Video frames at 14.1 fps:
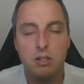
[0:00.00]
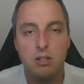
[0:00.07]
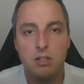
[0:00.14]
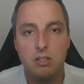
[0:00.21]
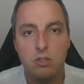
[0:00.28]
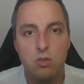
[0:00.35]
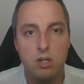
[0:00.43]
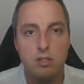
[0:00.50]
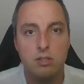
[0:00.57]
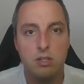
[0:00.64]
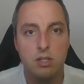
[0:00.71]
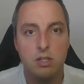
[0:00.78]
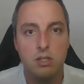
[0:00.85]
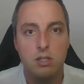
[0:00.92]
start
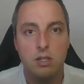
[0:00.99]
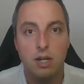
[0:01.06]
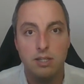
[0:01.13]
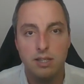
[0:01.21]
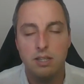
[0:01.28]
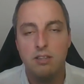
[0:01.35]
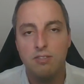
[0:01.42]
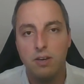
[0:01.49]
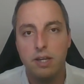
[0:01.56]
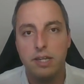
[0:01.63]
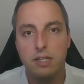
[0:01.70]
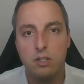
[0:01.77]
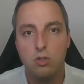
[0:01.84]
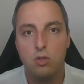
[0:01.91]

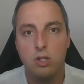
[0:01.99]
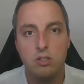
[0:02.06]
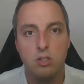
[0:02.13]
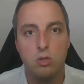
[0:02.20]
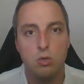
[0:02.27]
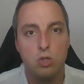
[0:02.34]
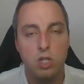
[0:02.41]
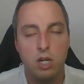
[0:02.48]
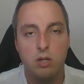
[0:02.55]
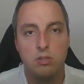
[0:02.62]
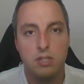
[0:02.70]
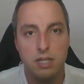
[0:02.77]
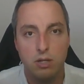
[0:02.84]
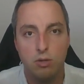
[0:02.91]
identifying and addressing your
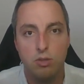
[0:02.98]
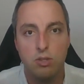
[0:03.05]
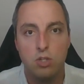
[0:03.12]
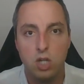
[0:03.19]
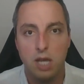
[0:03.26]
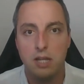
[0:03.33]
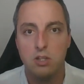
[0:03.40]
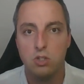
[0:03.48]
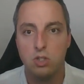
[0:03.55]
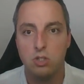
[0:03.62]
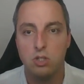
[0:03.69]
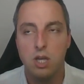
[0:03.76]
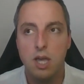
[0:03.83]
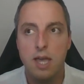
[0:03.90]
child's health
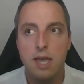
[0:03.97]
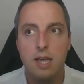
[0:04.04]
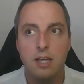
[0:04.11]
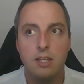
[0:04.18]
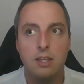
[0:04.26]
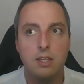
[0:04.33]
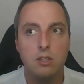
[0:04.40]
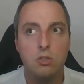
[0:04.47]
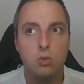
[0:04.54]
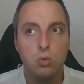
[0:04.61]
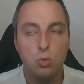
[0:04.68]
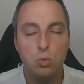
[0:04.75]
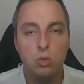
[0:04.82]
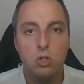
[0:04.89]
challenges. The
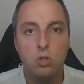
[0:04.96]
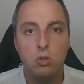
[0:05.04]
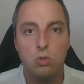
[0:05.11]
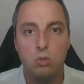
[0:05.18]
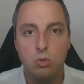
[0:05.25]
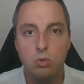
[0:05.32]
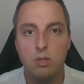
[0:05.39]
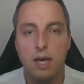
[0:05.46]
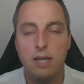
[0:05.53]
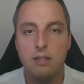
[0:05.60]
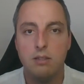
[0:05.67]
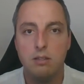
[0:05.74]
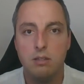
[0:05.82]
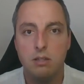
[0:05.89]
sooner you do
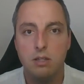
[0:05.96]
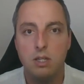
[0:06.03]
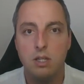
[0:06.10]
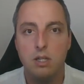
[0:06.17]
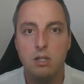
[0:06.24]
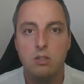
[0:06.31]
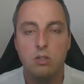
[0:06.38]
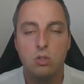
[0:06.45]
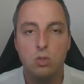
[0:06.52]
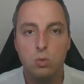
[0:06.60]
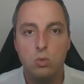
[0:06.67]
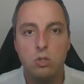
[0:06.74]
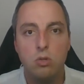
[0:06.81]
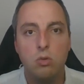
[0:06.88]
that, the
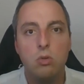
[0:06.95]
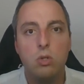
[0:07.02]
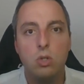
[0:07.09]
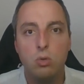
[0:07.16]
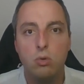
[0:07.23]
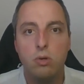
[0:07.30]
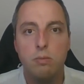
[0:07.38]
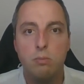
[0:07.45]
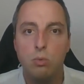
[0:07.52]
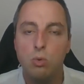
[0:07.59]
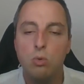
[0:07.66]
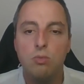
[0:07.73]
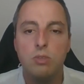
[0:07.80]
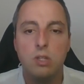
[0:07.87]
sooner you
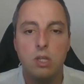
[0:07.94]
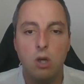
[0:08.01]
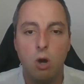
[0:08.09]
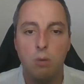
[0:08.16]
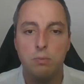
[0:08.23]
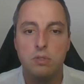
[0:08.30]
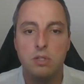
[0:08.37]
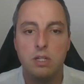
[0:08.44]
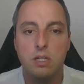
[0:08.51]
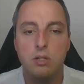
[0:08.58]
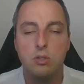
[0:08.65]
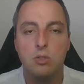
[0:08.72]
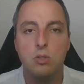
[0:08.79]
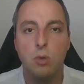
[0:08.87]
remove the
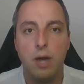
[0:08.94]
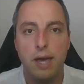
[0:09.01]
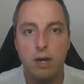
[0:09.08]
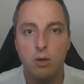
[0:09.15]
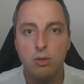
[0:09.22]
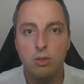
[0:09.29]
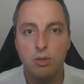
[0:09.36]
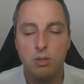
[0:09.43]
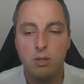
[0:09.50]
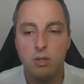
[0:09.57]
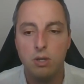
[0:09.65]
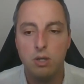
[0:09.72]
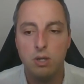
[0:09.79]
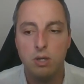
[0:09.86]
obstacles to health,